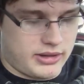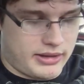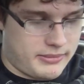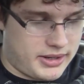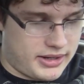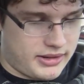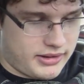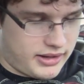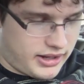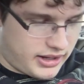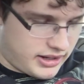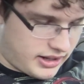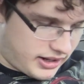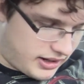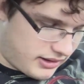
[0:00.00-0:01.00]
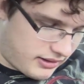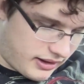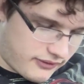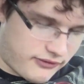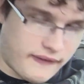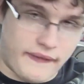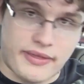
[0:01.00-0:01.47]
I mean,
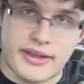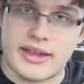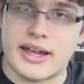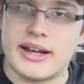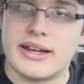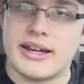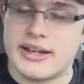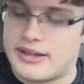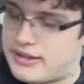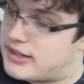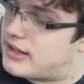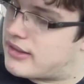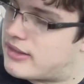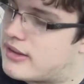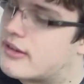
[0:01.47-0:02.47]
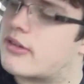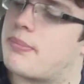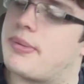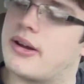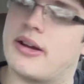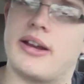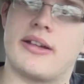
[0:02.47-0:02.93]
I felt like I needed to get the
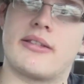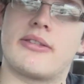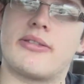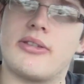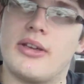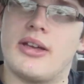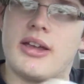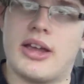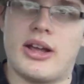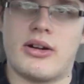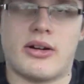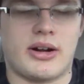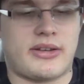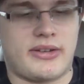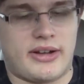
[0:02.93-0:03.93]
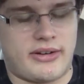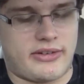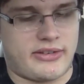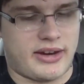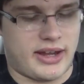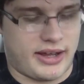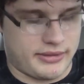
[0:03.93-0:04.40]
experience in order to
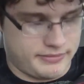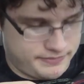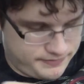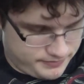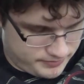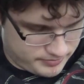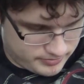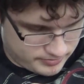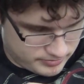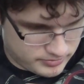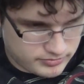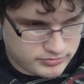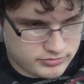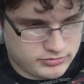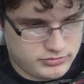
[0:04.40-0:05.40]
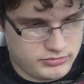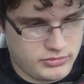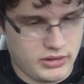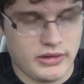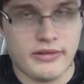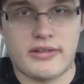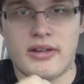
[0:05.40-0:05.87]
understand.
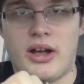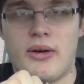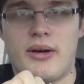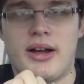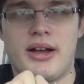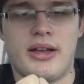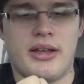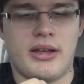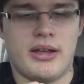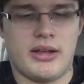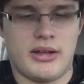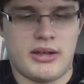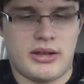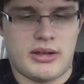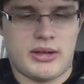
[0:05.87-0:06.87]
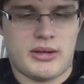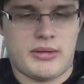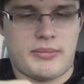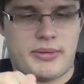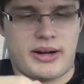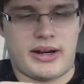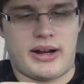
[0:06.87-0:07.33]
So,
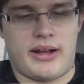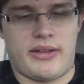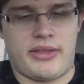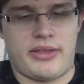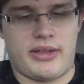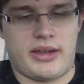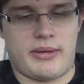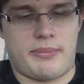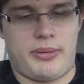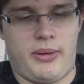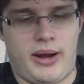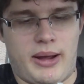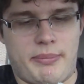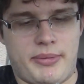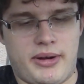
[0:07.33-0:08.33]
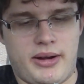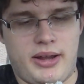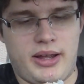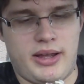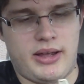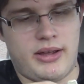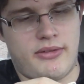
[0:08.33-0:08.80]
bringing out the proper
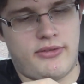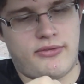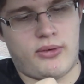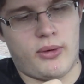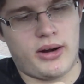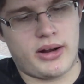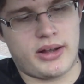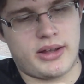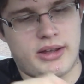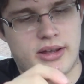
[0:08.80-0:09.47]
fork.